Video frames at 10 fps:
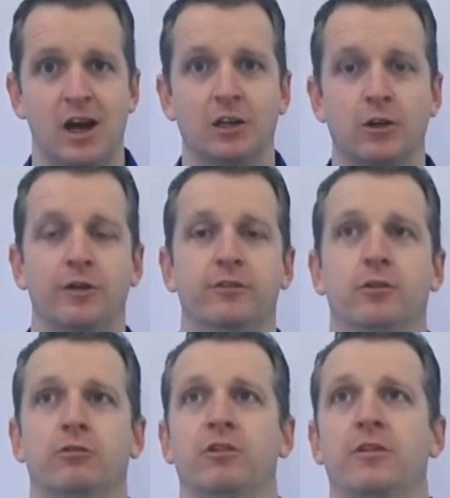A lot of
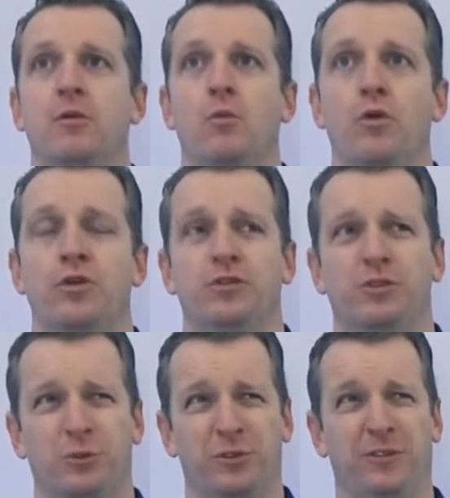children want to
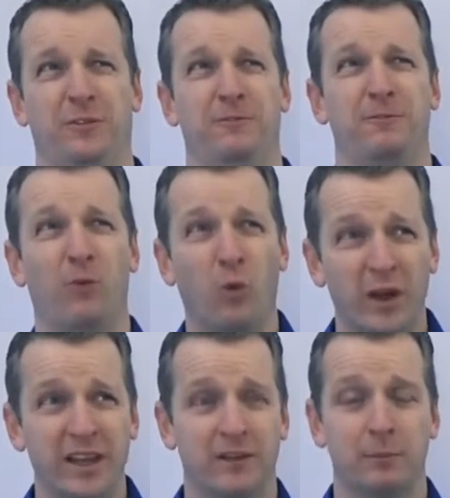sort of
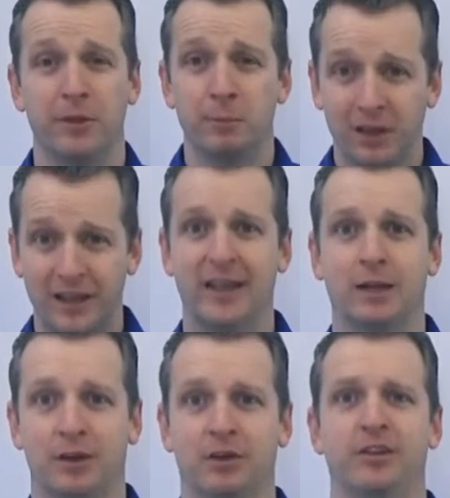avoid the planning
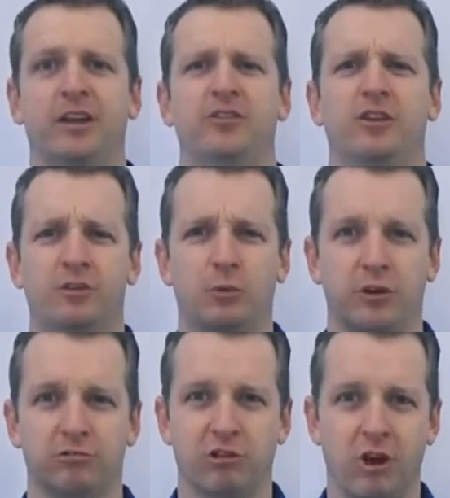because they just
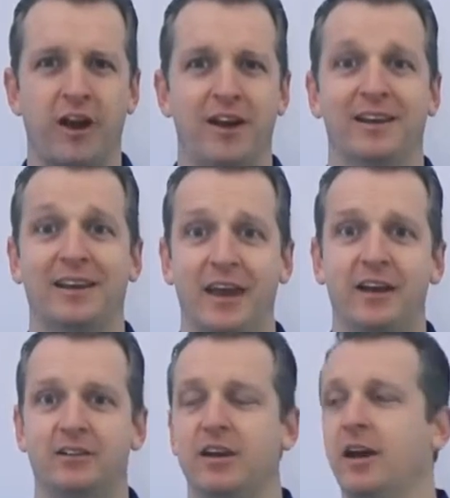want to write it and get
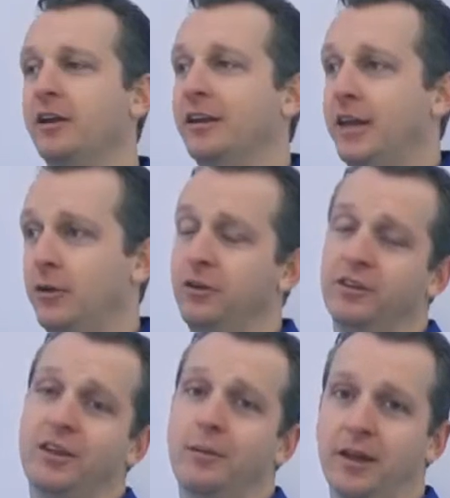it done and get on to
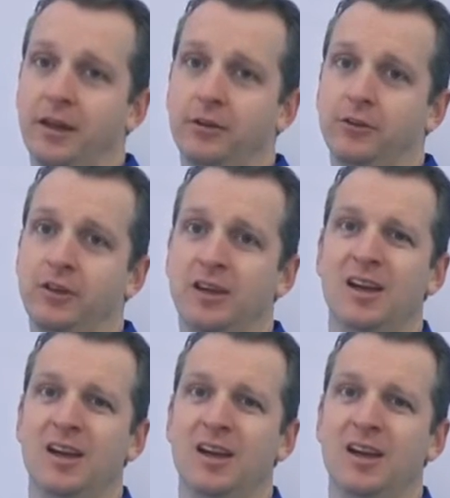something else.